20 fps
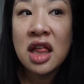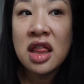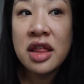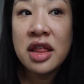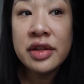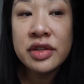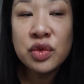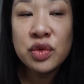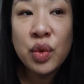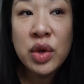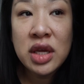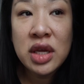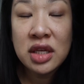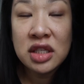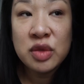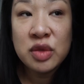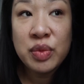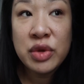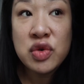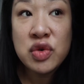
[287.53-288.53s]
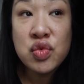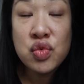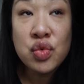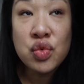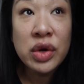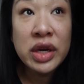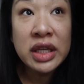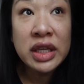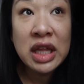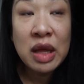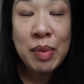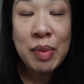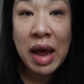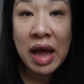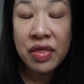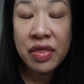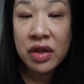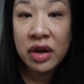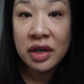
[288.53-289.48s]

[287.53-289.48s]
this week it's been really bad.